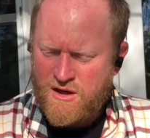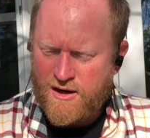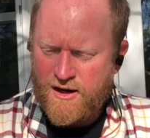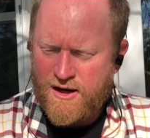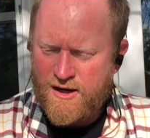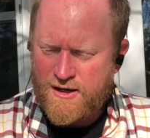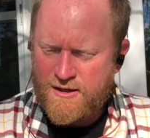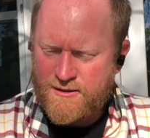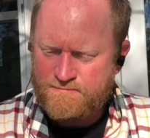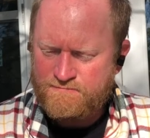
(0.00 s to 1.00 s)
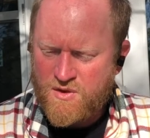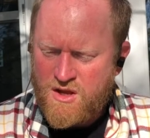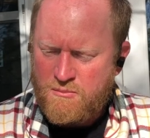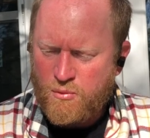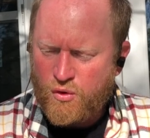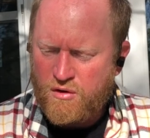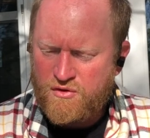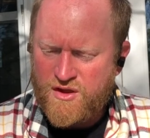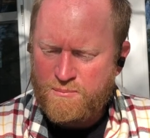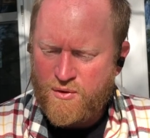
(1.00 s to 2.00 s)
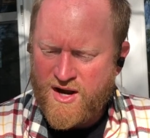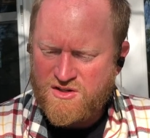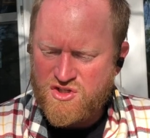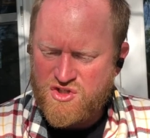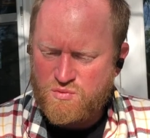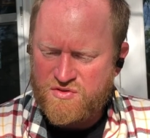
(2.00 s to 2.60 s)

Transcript: Moreover, they practiced